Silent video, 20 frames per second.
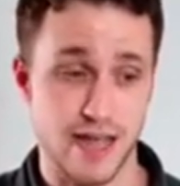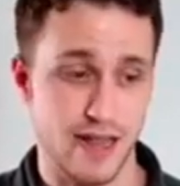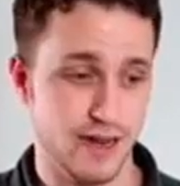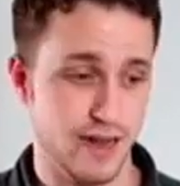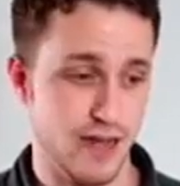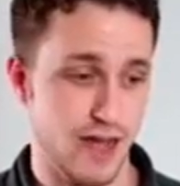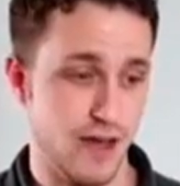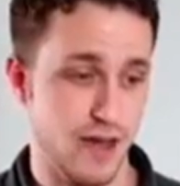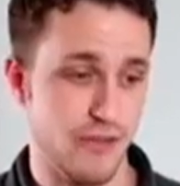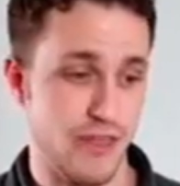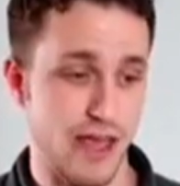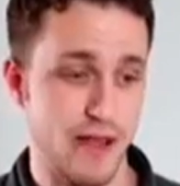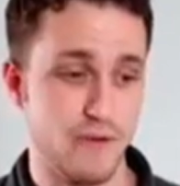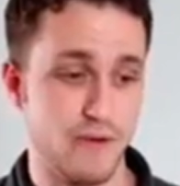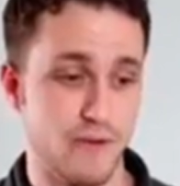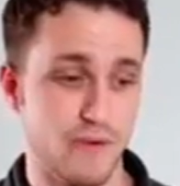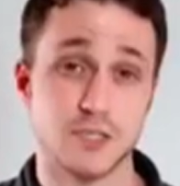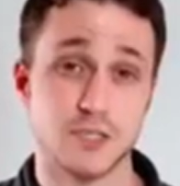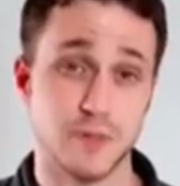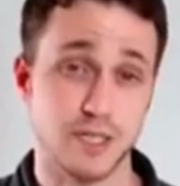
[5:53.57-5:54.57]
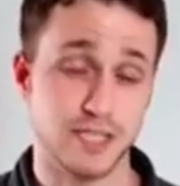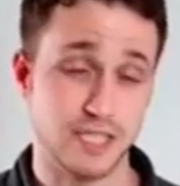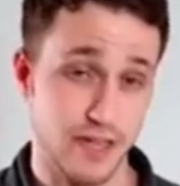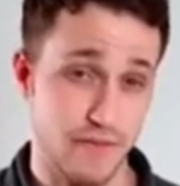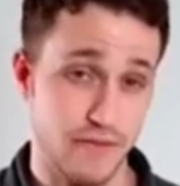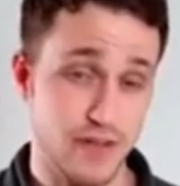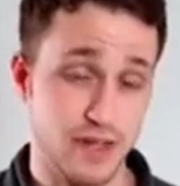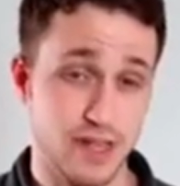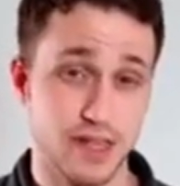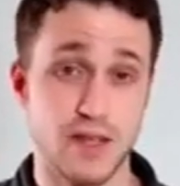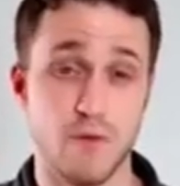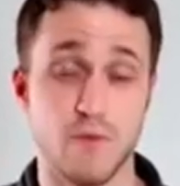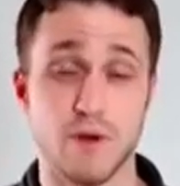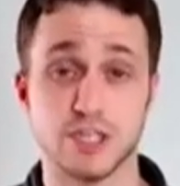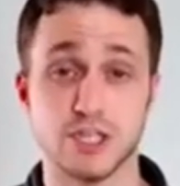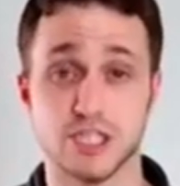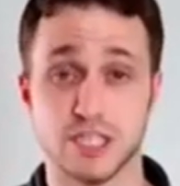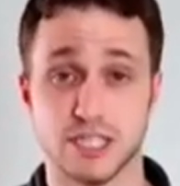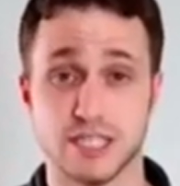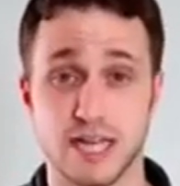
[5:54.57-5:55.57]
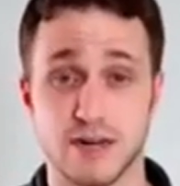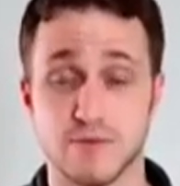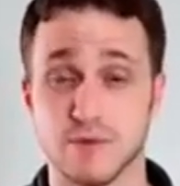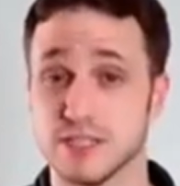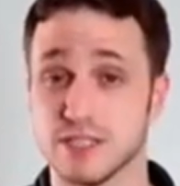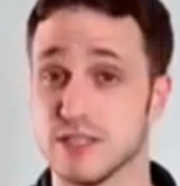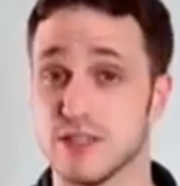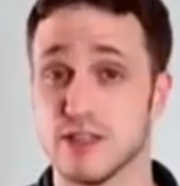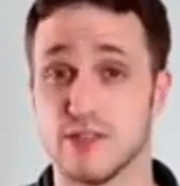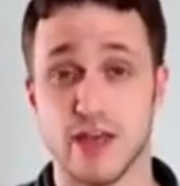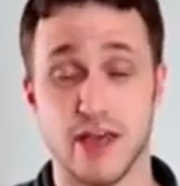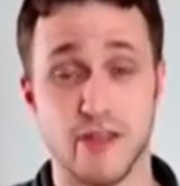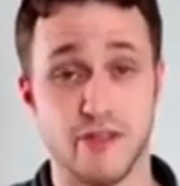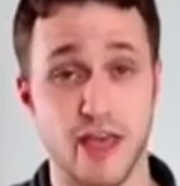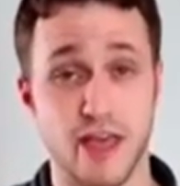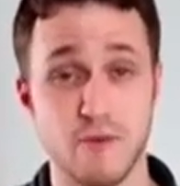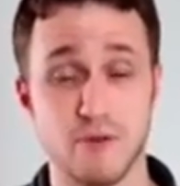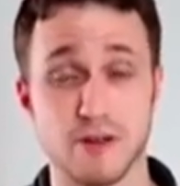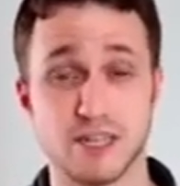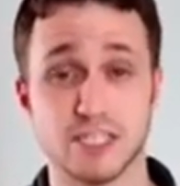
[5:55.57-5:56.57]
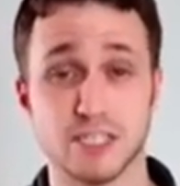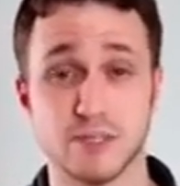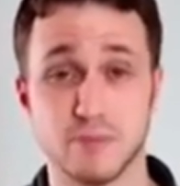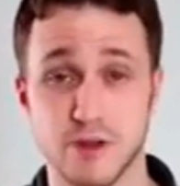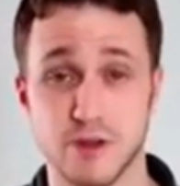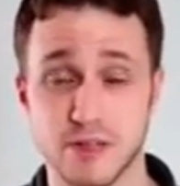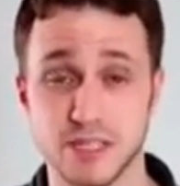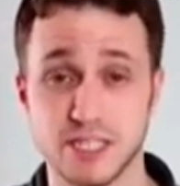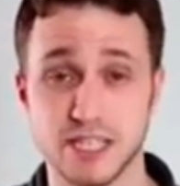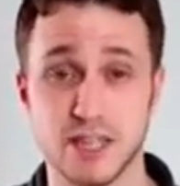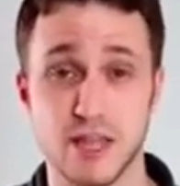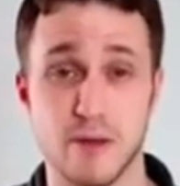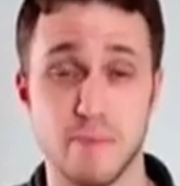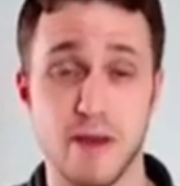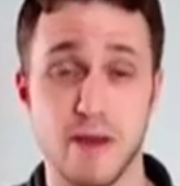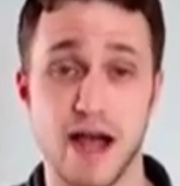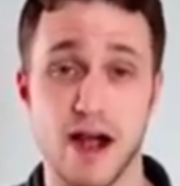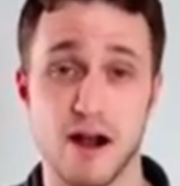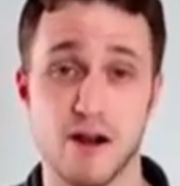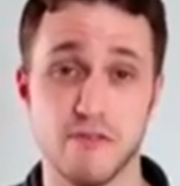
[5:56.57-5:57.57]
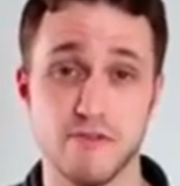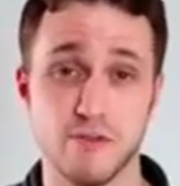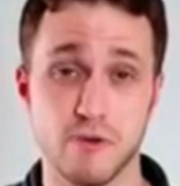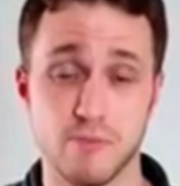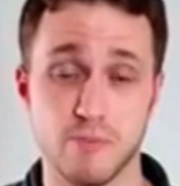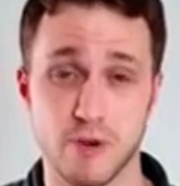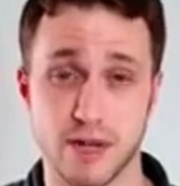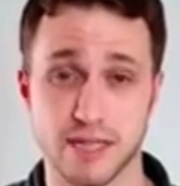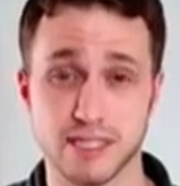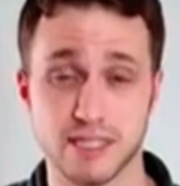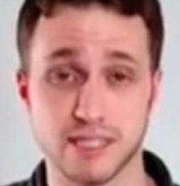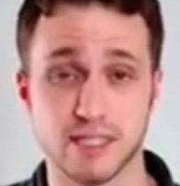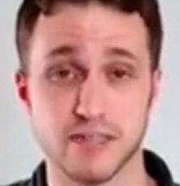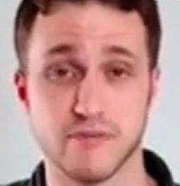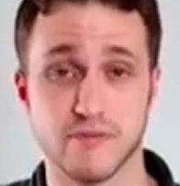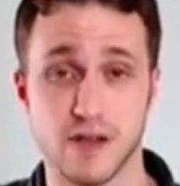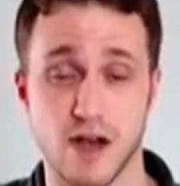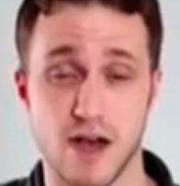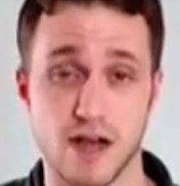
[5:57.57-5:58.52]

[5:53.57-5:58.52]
And they specifically, what she said was that they were experiencing the powerful presence of